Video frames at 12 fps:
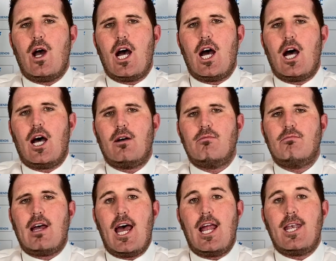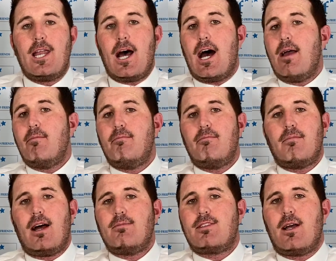And
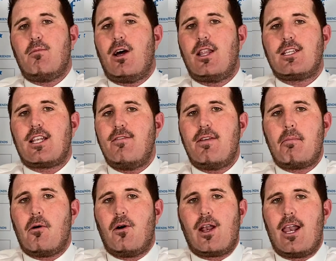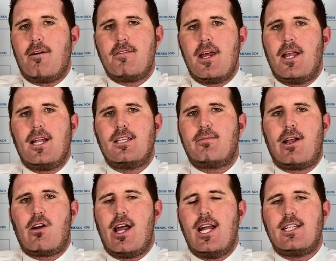I'm someone that's lived abroad. I loved it. It's been
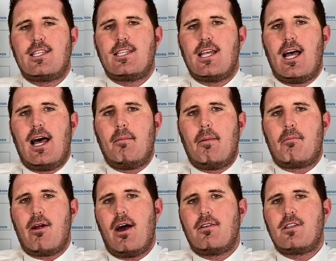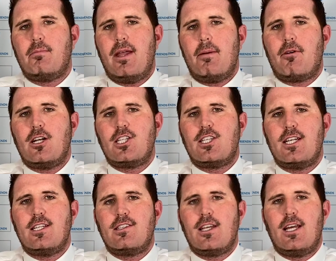great. I'm proud to be a British
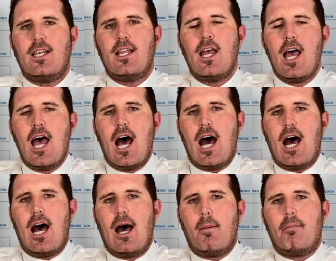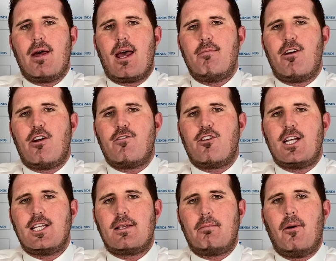citizen, but I'm very, very
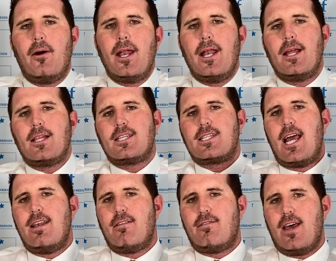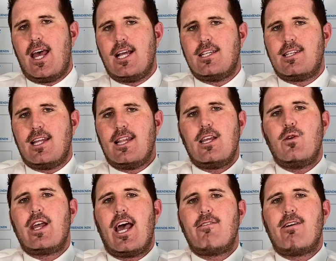disappointed at the state of affairs in the
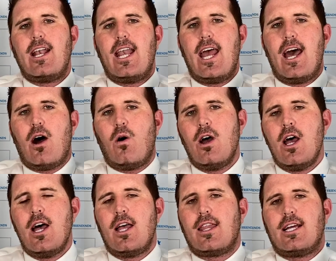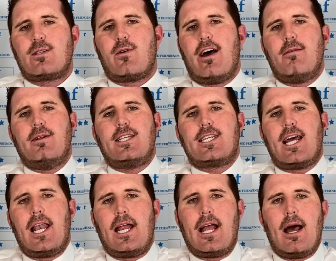UK right now. That's why I've been
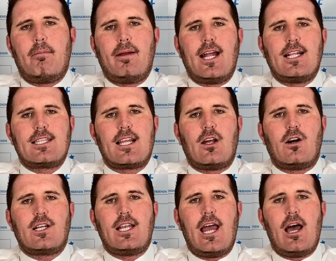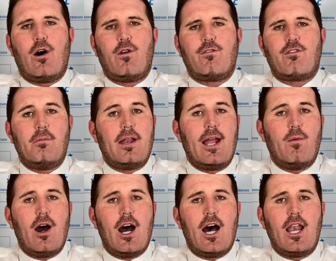standing up against the lockdown from day
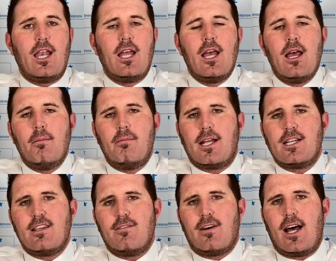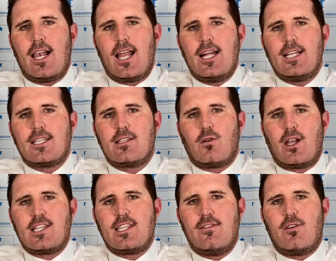one, because it violates all our
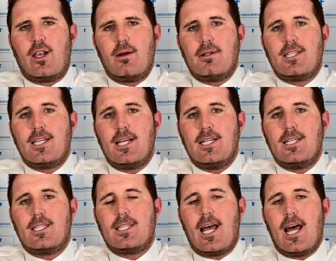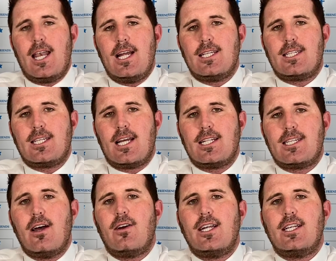civil liberties and it's
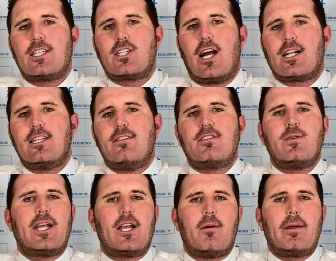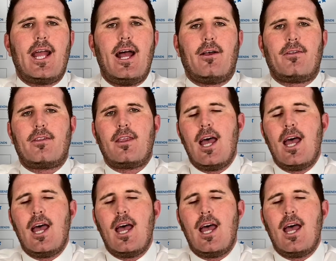totally destructive to economic health.